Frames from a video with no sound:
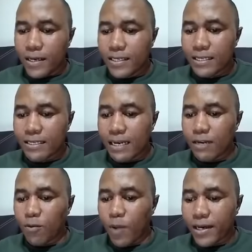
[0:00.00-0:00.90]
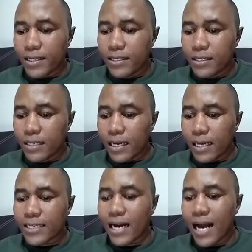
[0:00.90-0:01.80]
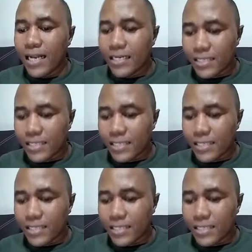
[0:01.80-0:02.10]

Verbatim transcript: incident wherein a child